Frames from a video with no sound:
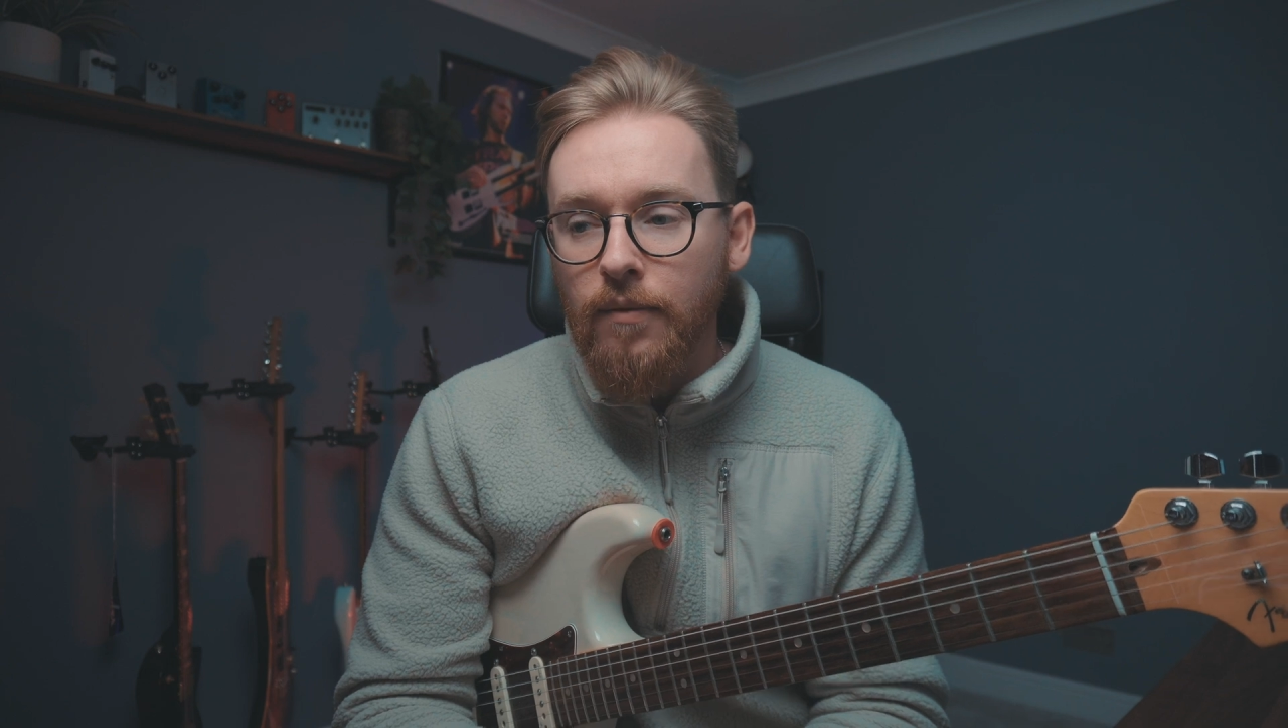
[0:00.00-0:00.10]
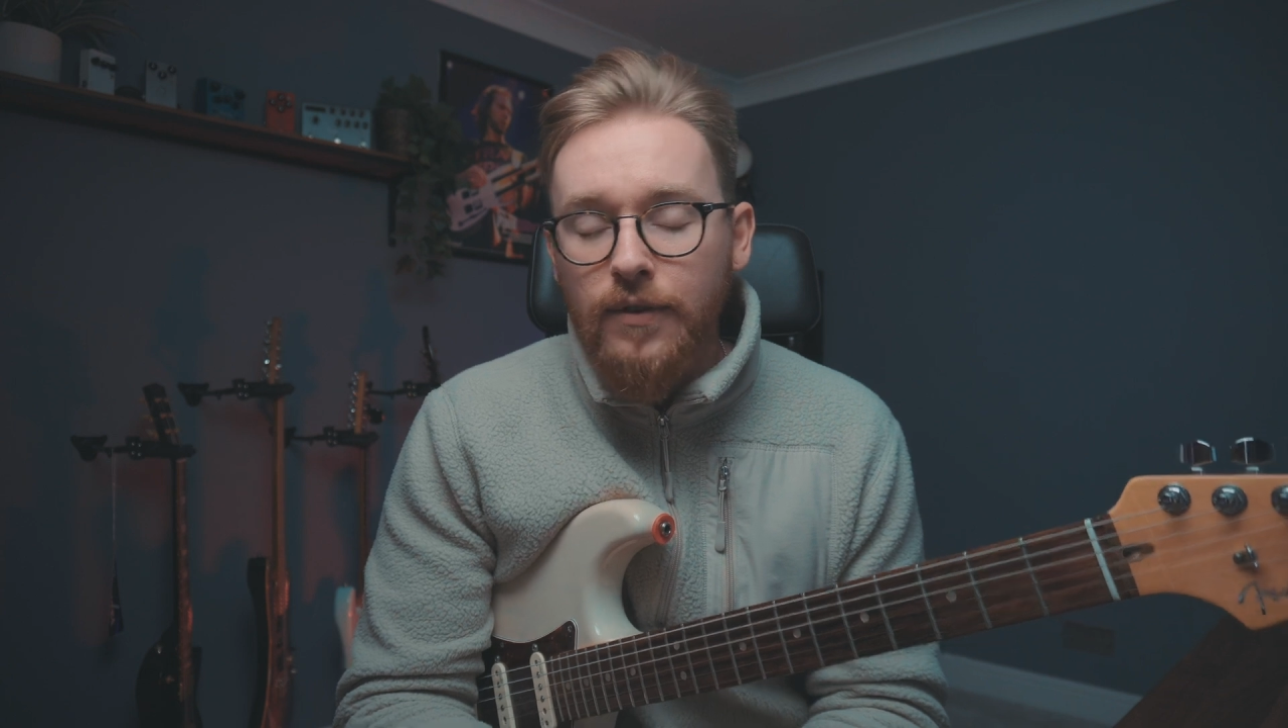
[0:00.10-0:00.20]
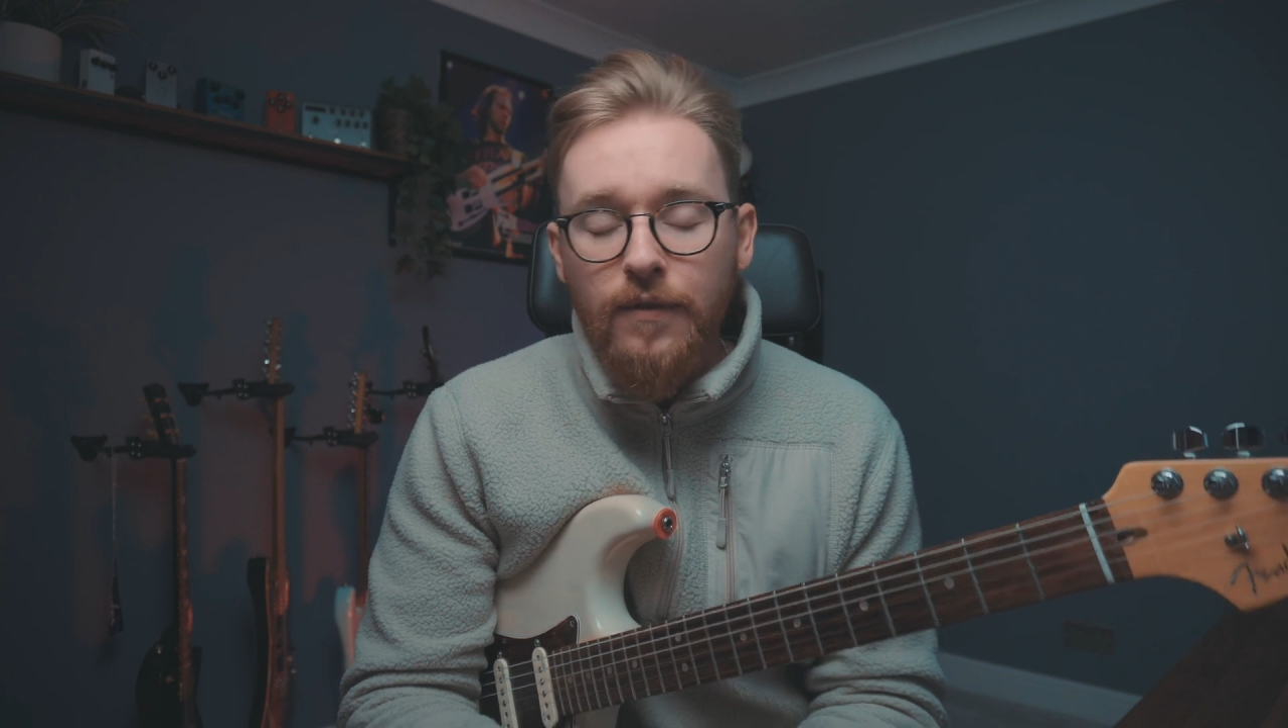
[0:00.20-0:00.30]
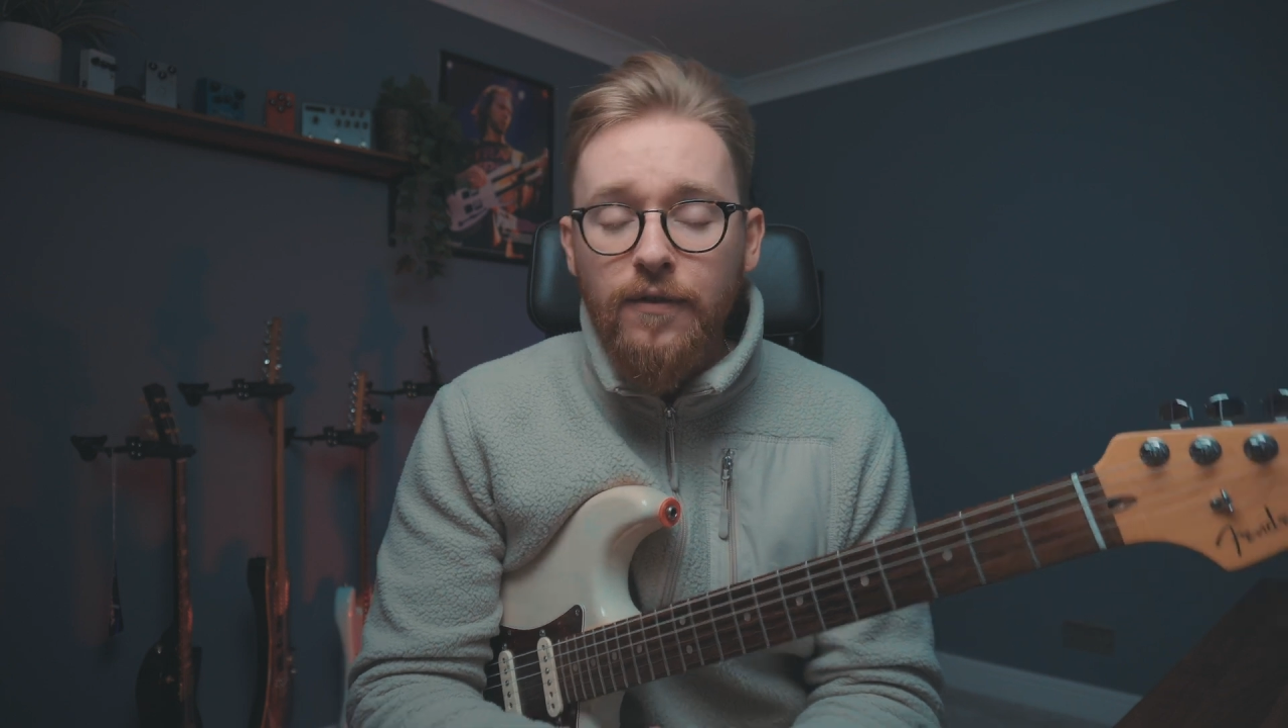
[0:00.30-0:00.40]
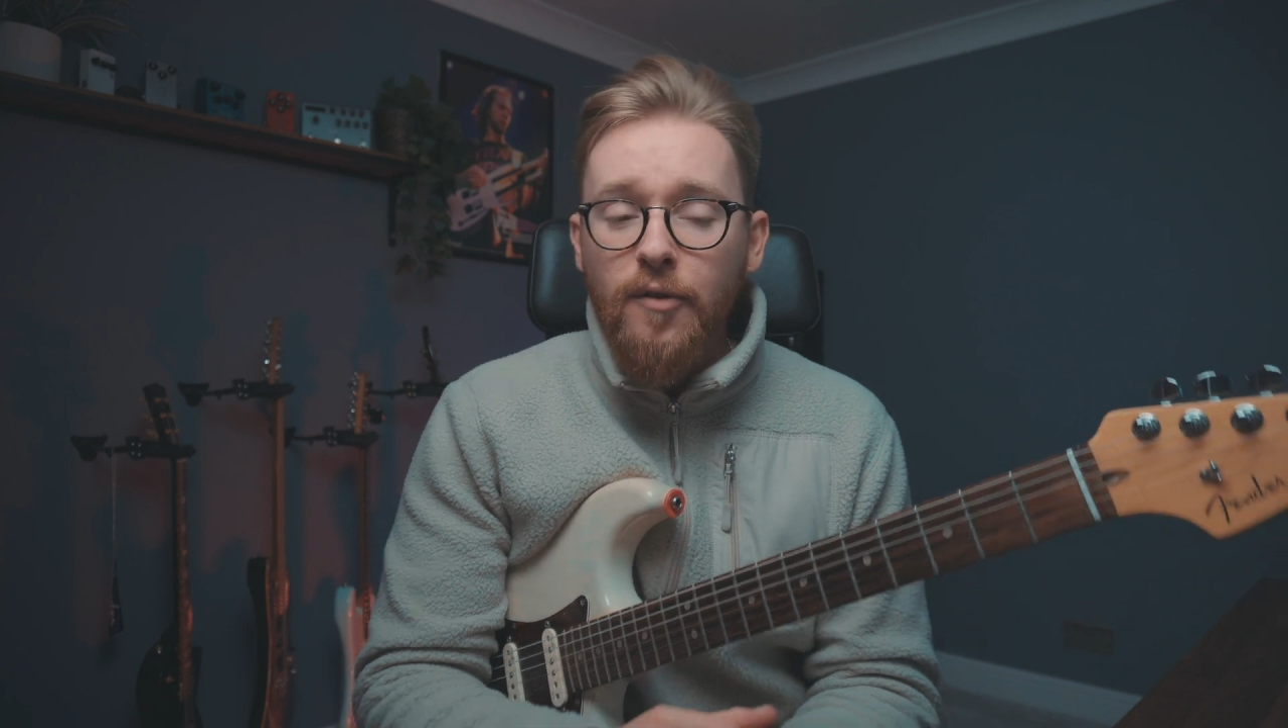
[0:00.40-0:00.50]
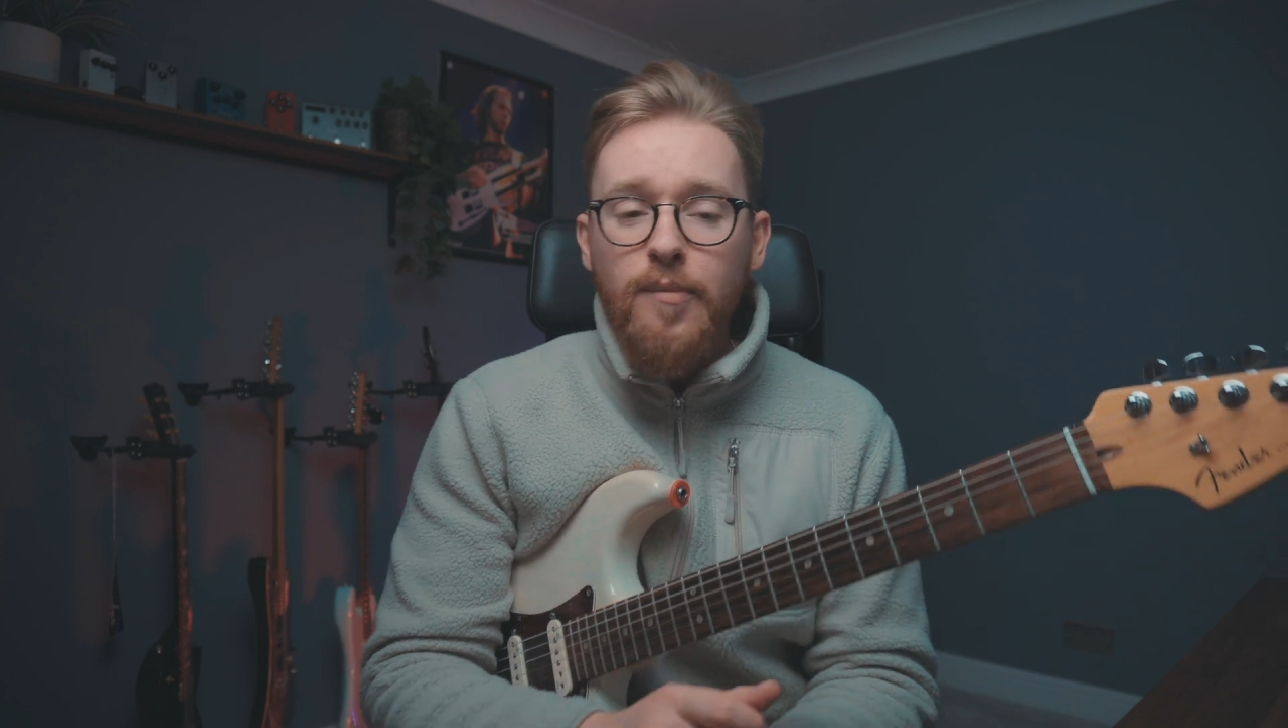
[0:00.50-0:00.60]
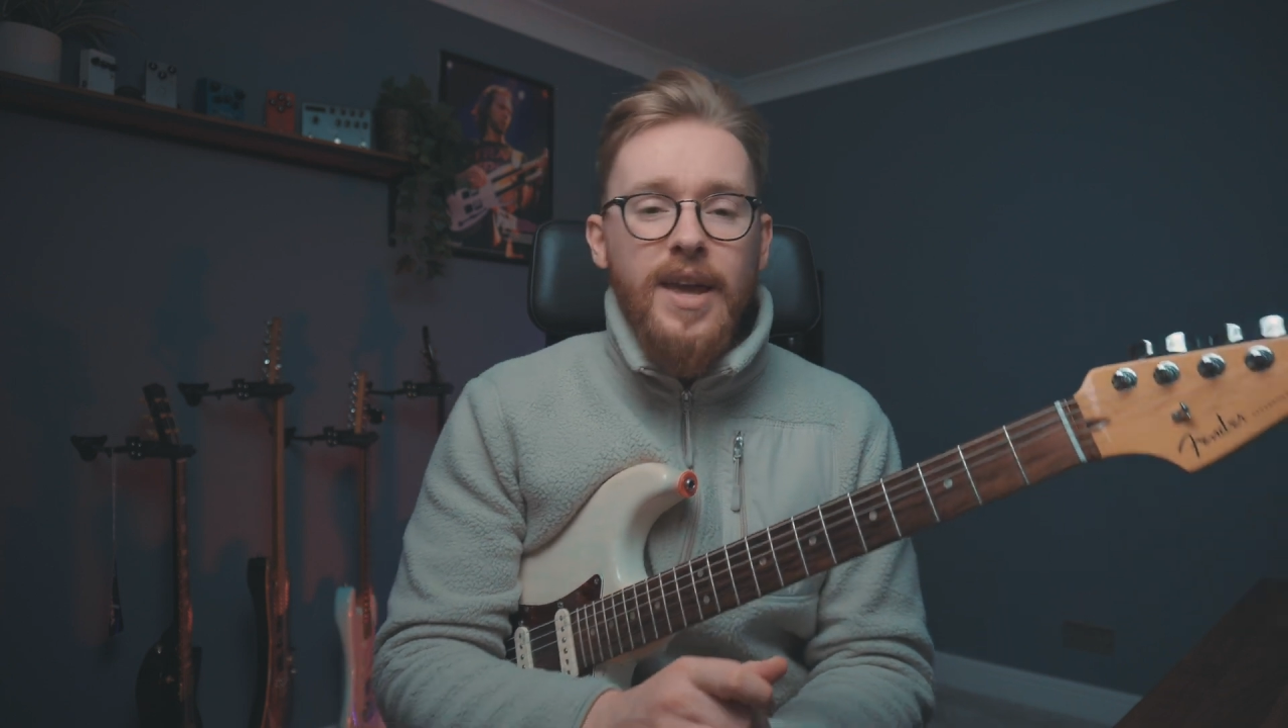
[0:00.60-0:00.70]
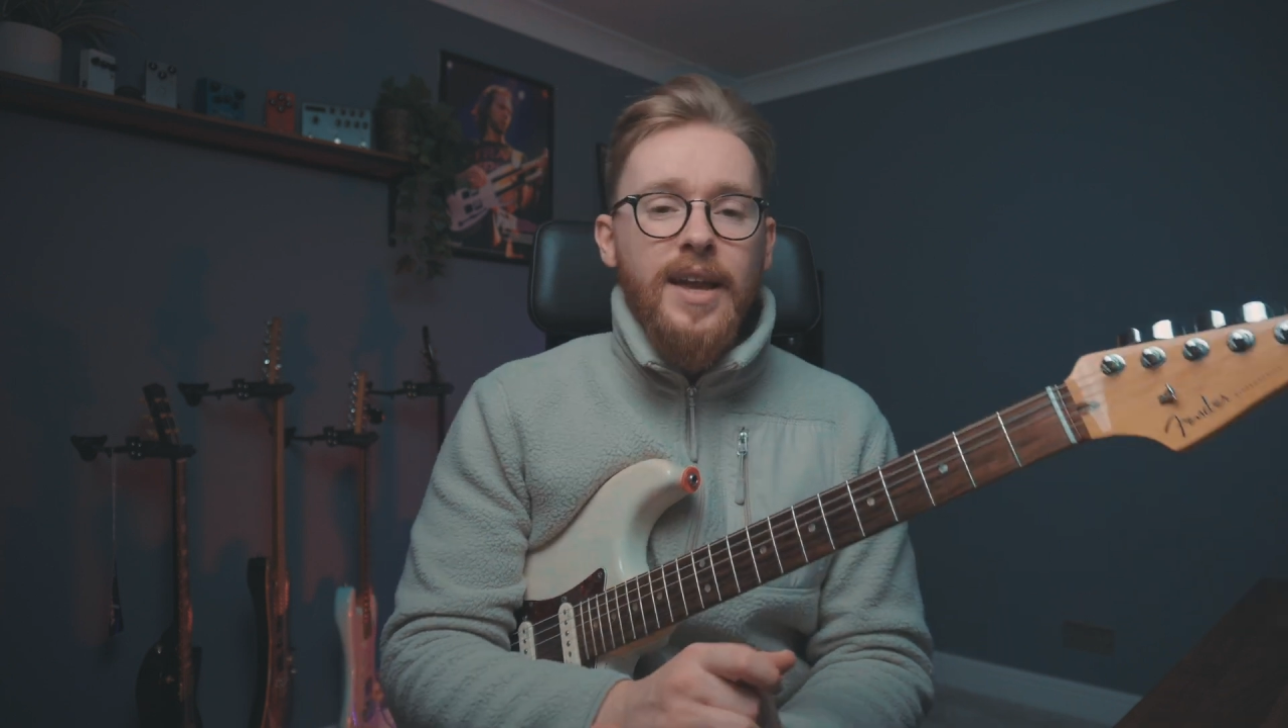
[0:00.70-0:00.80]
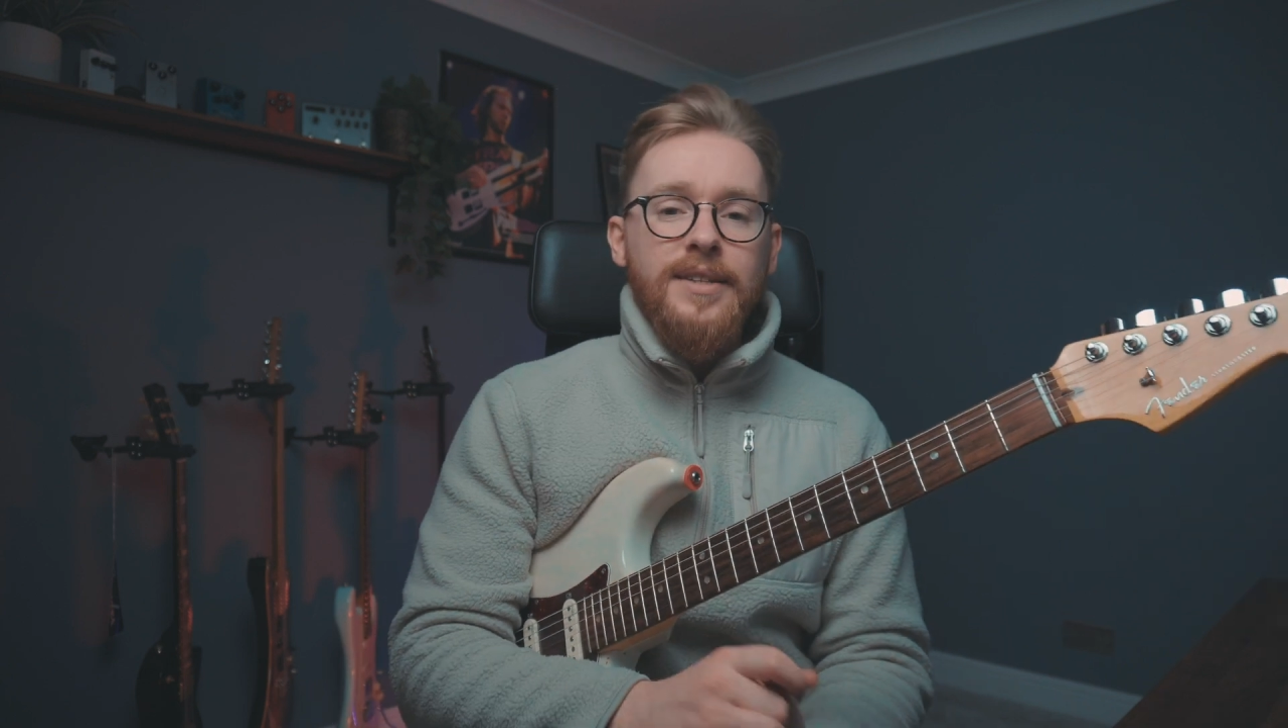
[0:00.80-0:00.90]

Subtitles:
for me,